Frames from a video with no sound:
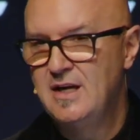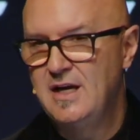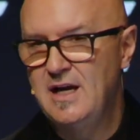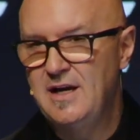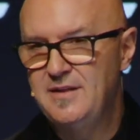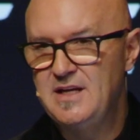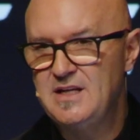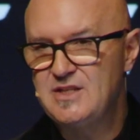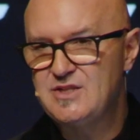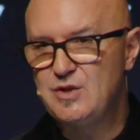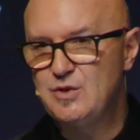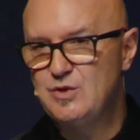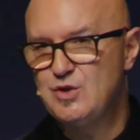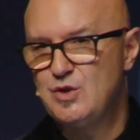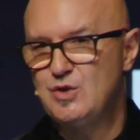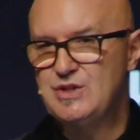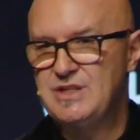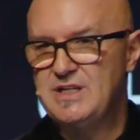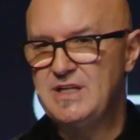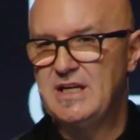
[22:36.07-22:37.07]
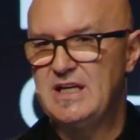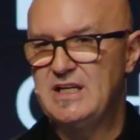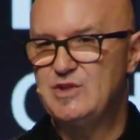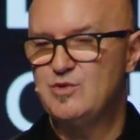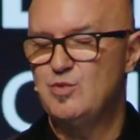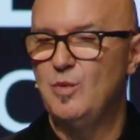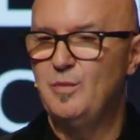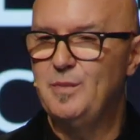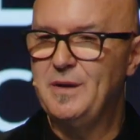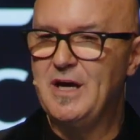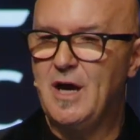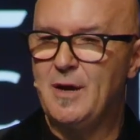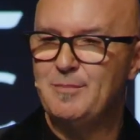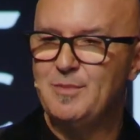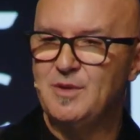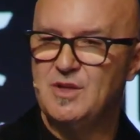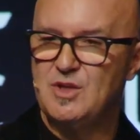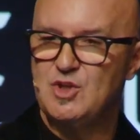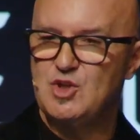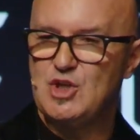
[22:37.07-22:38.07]
And these two Tuesday nights will be up
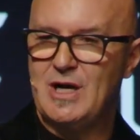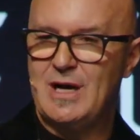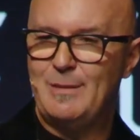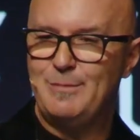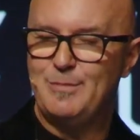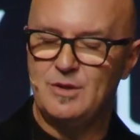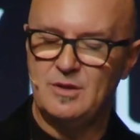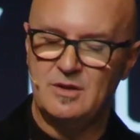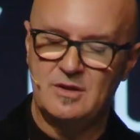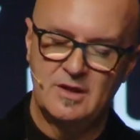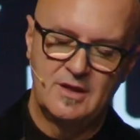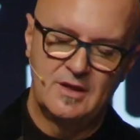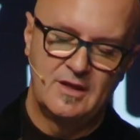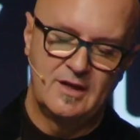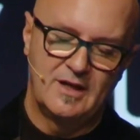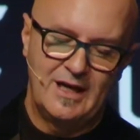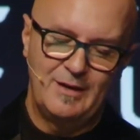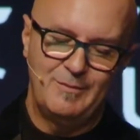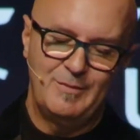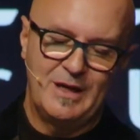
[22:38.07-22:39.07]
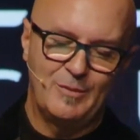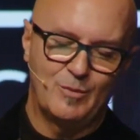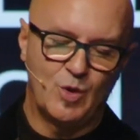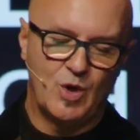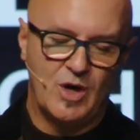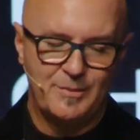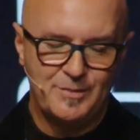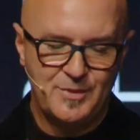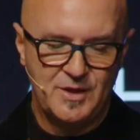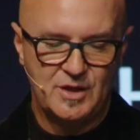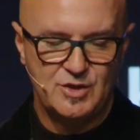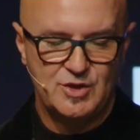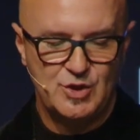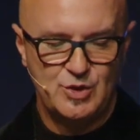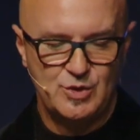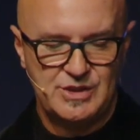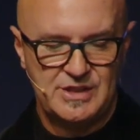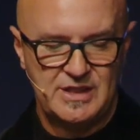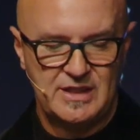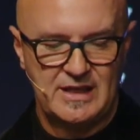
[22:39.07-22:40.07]
in the chapel. Amen. We're up there
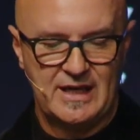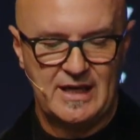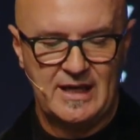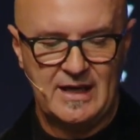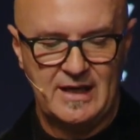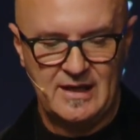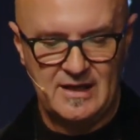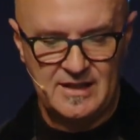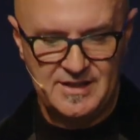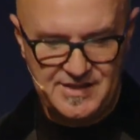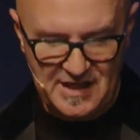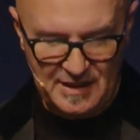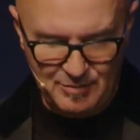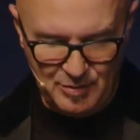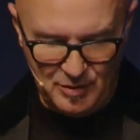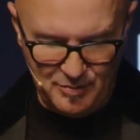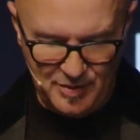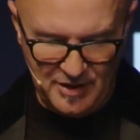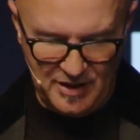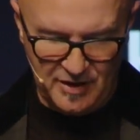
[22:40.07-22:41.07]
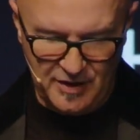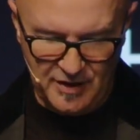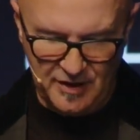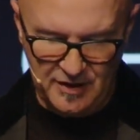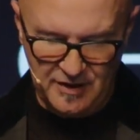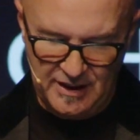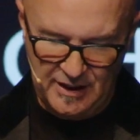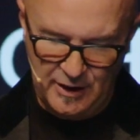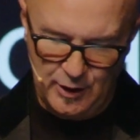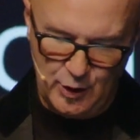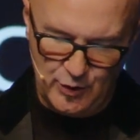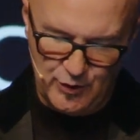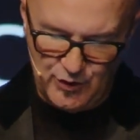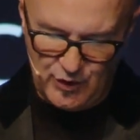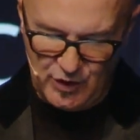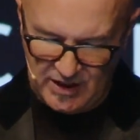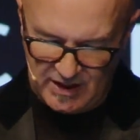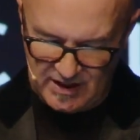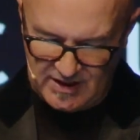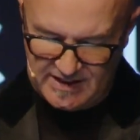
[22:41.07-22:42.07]
Tuesday night as they prepare down here
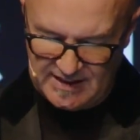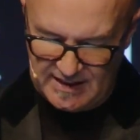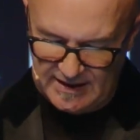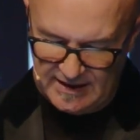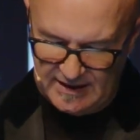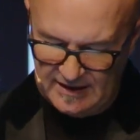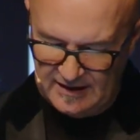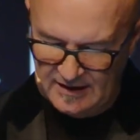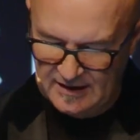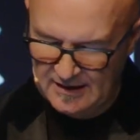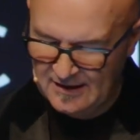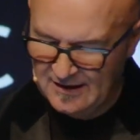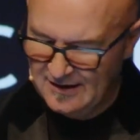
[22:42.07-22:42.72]
for next Sunday.